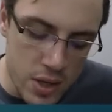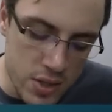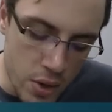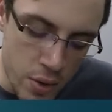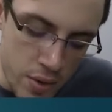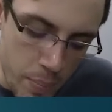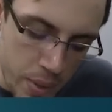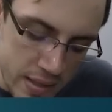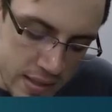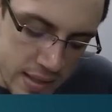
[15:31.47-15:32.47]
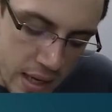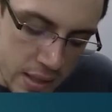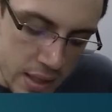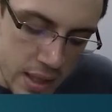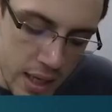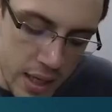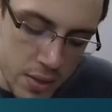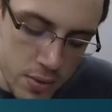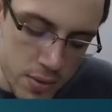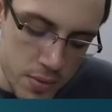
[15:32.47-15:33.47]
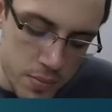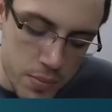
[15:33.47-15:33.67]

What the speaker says: So the percent yield